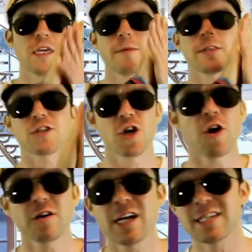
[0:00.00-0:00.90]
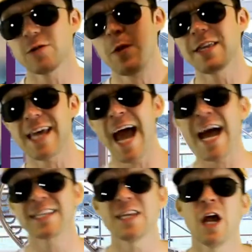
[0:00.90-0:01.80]
think about the charter guest, the way they
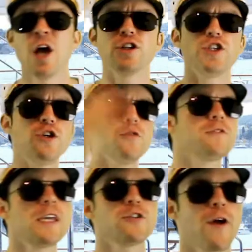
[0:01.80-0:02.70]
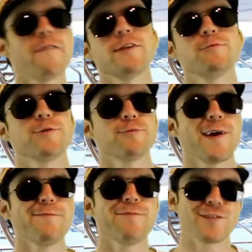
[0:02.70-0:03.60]
acted? Do you think Travis was
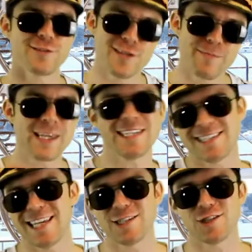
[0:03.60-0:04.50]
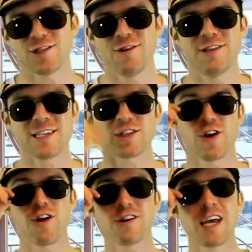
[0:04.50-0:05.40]
right for slipping his digits to this
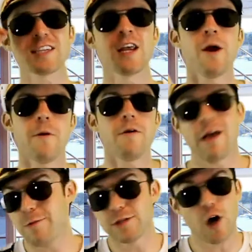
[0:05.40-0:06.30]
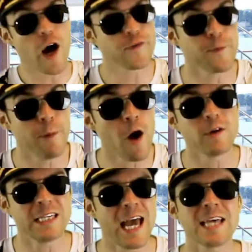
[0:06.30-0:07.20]
charter guest? It was off the
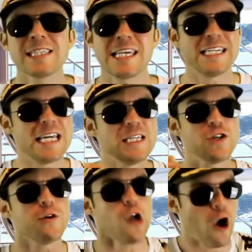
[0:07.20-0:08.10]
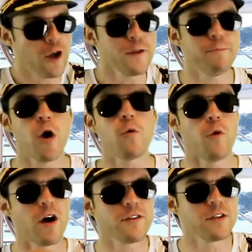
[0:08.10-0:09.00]
boat, yes, he didn't do it on the boat
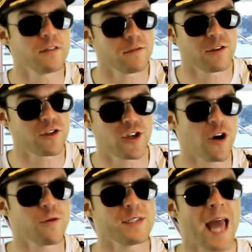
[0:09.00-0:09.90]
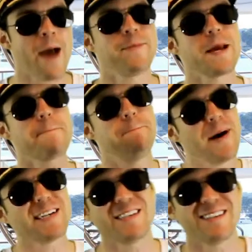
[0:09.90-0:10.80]
while the charter was happening,
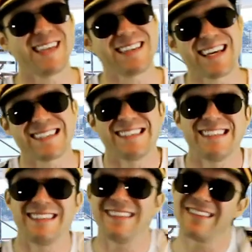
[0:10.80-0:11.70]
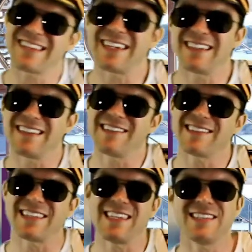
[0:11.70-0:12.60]
but do you think that's looking a little
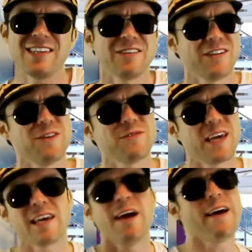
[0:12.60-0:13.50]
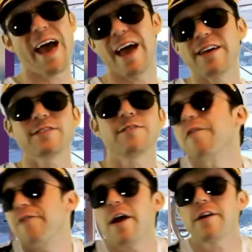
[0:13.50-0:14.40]
sleazy, or do you think, it's
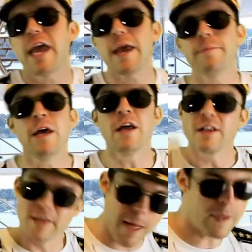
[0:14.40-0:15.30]
fair game? Let